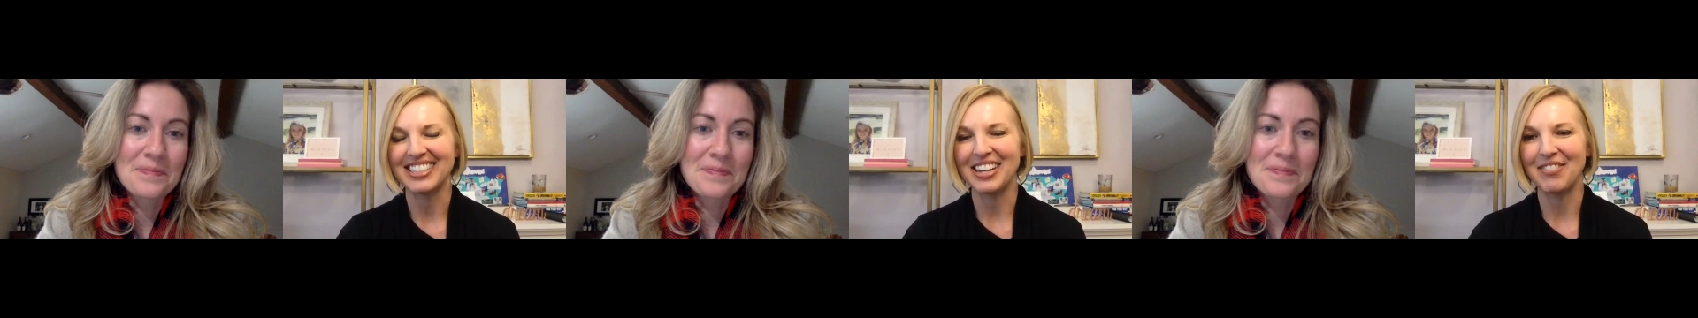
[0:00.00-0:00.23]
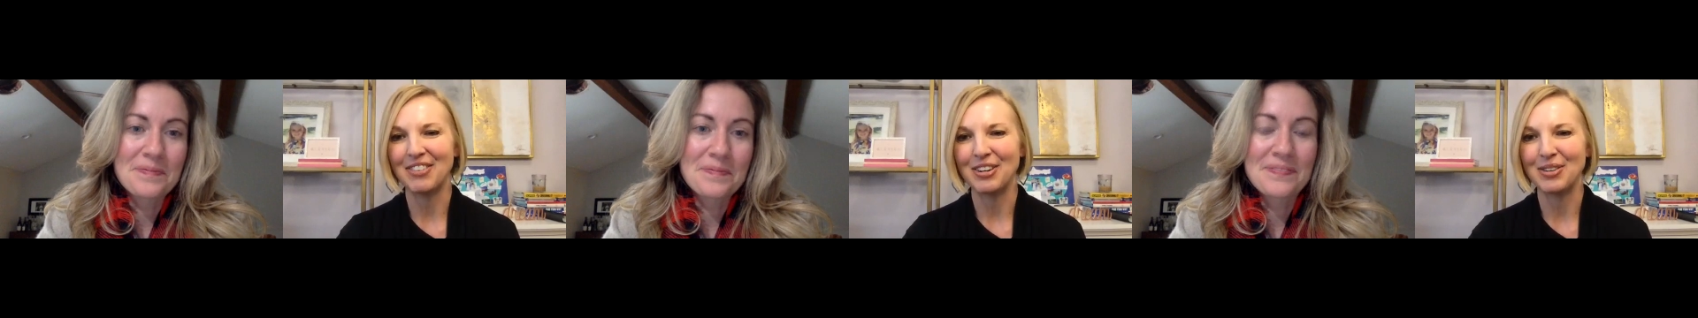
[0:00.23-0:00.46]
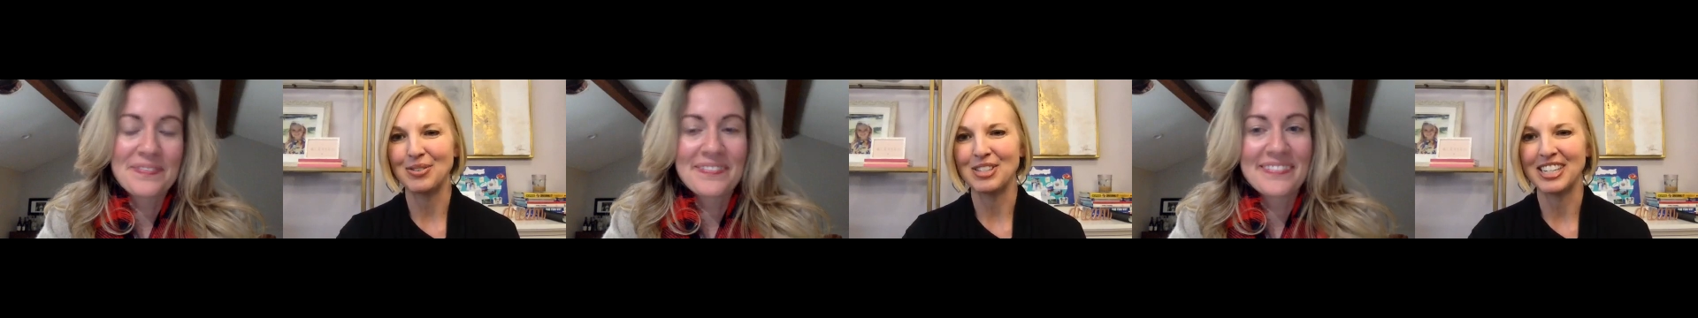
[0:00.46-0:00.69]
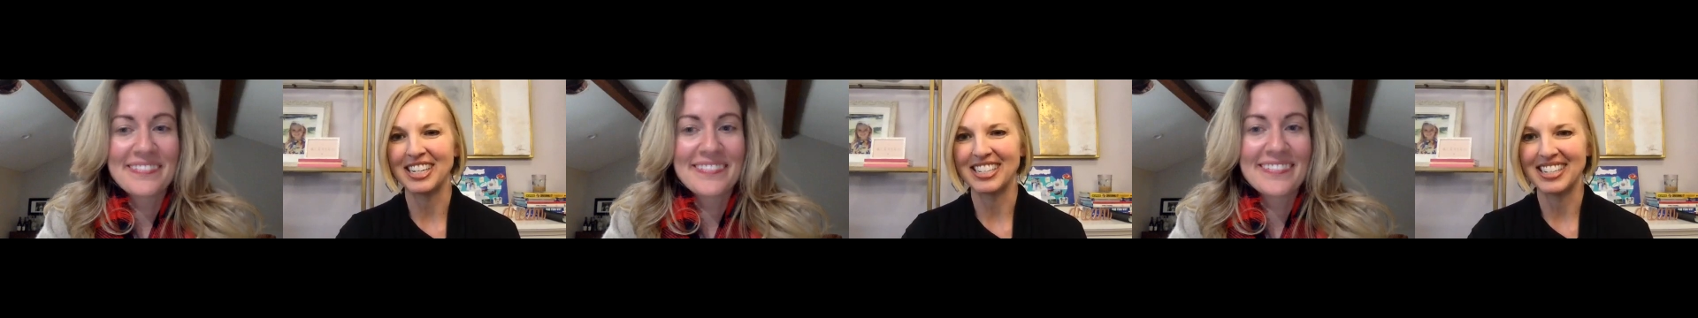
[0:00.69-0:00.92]

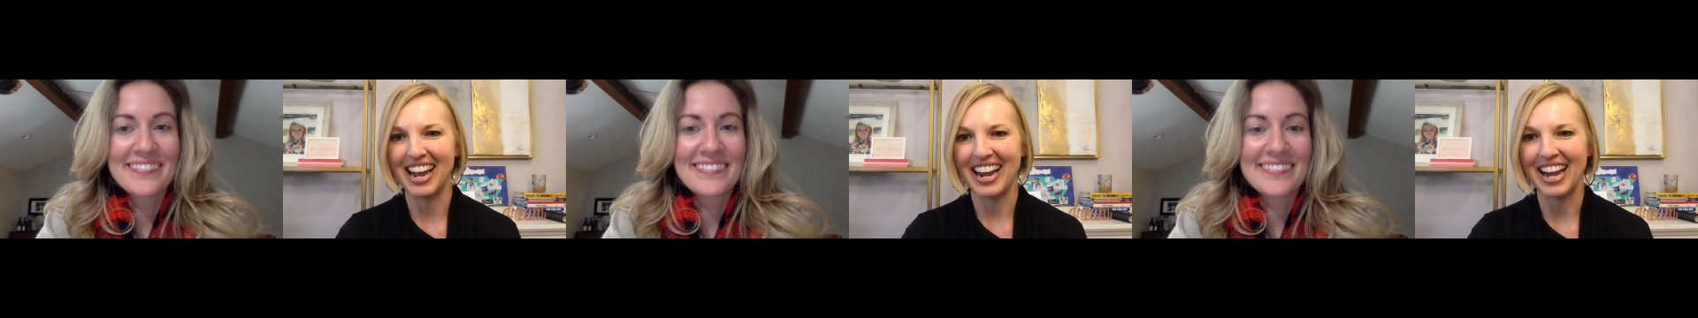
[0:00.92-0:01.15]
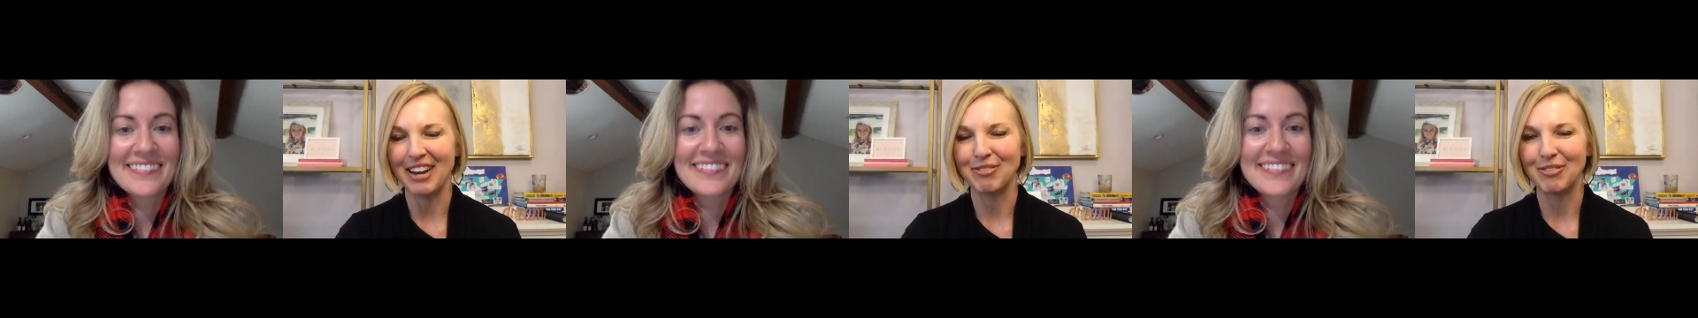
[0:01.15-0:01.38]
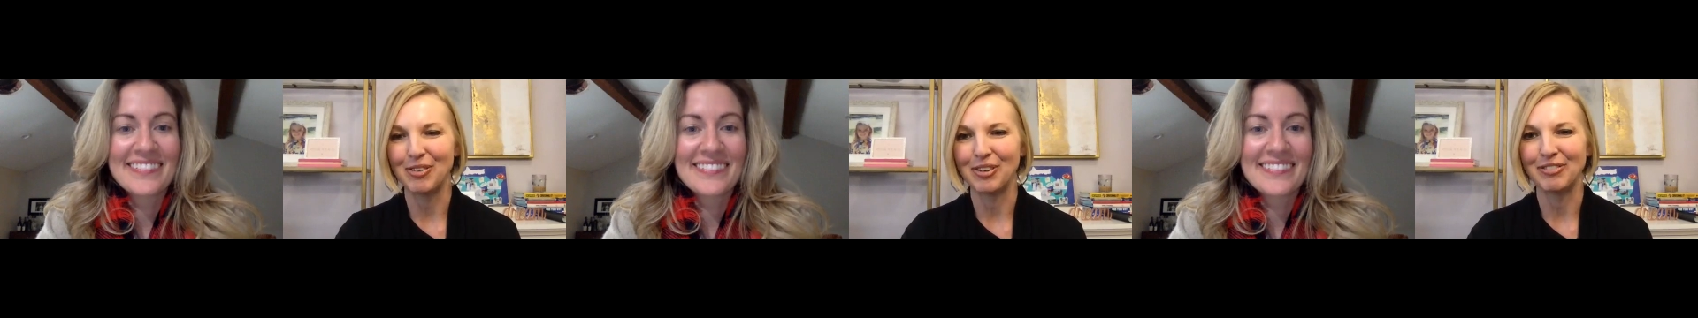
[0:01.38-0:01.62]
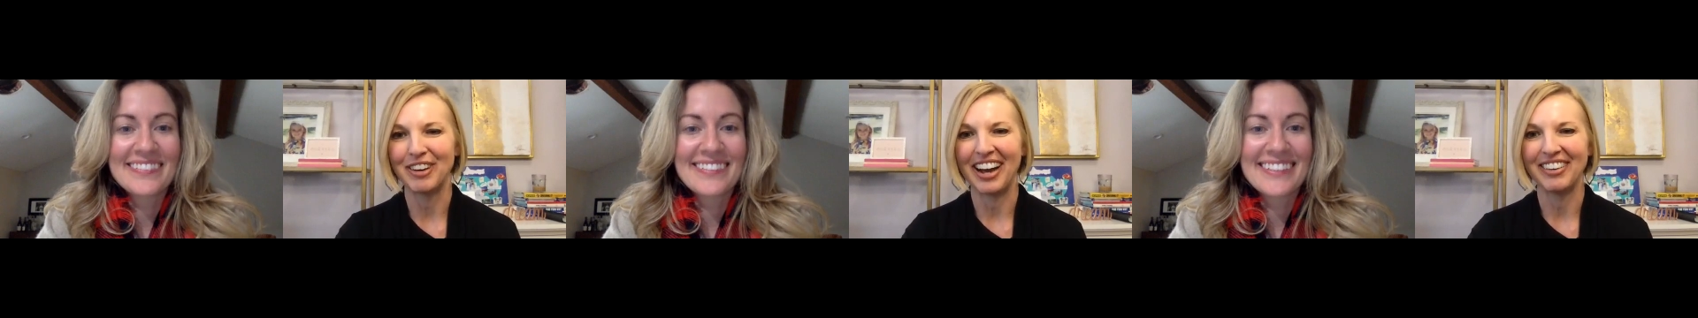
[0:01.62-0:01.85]
Speaker 1: 706
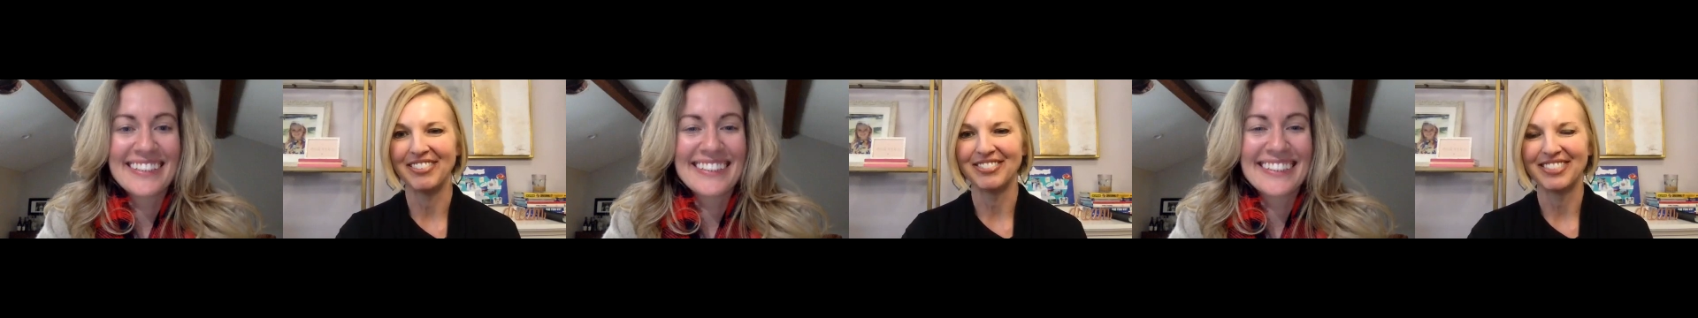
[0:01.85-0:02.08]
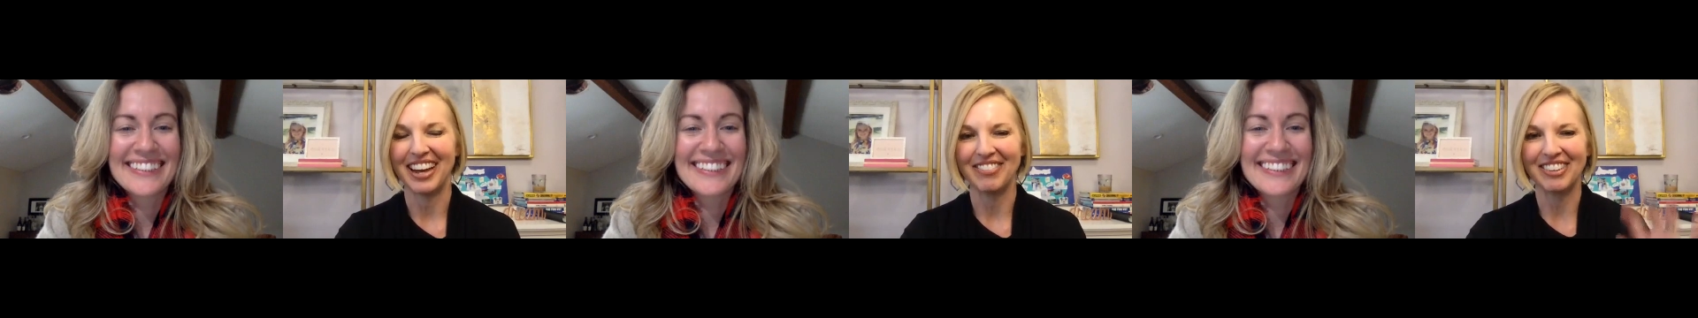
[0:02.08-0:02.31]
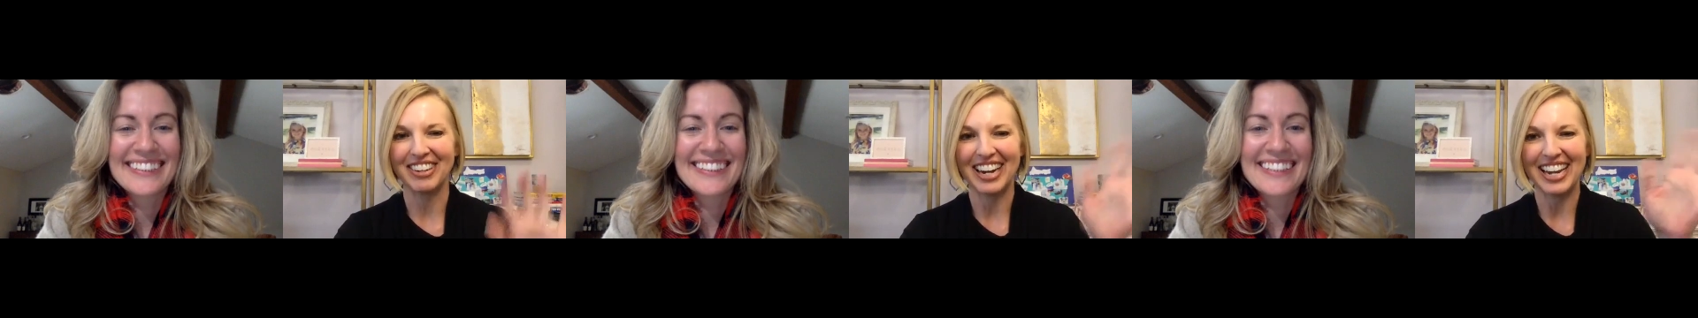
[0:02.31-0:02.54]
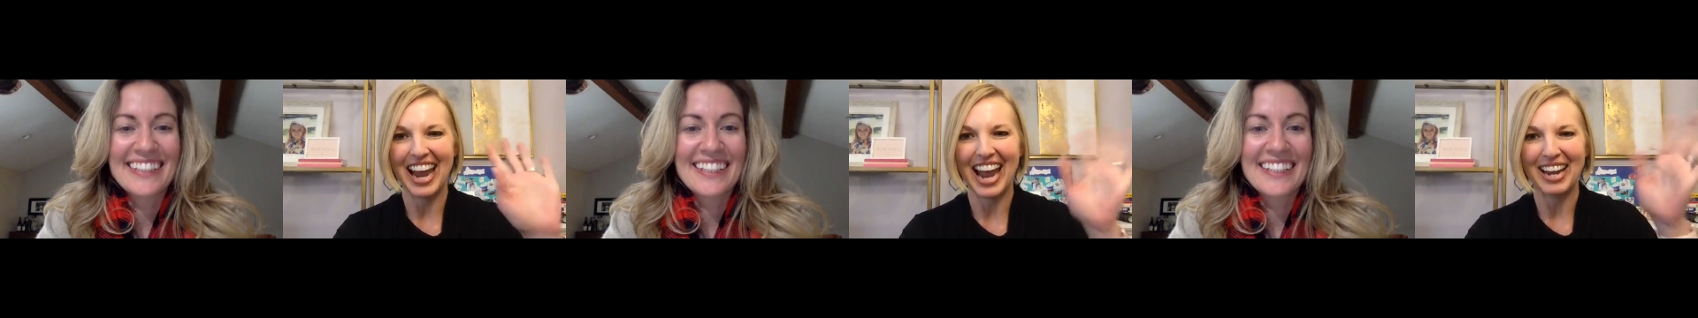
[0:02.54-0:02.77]
9845. Have a great
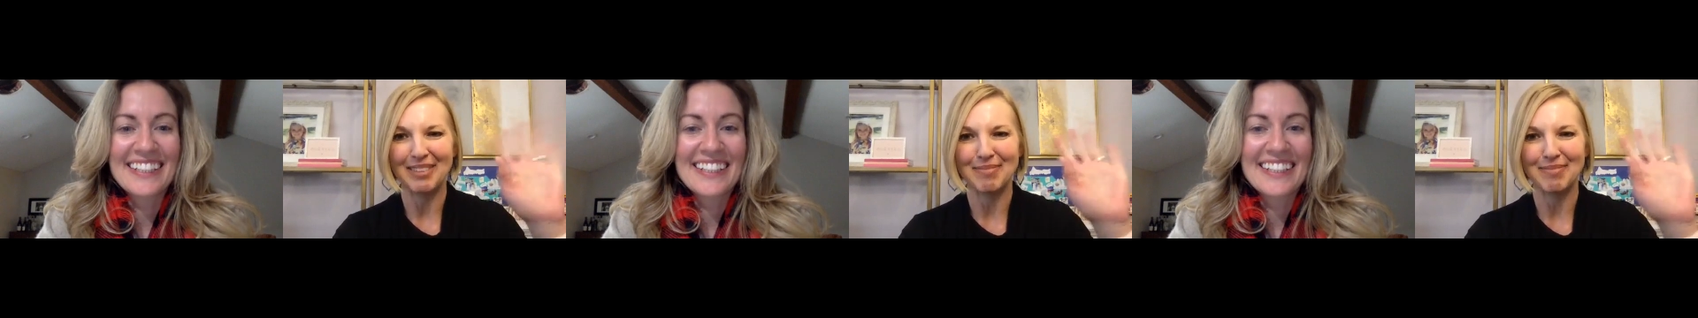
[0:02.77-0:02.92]
day.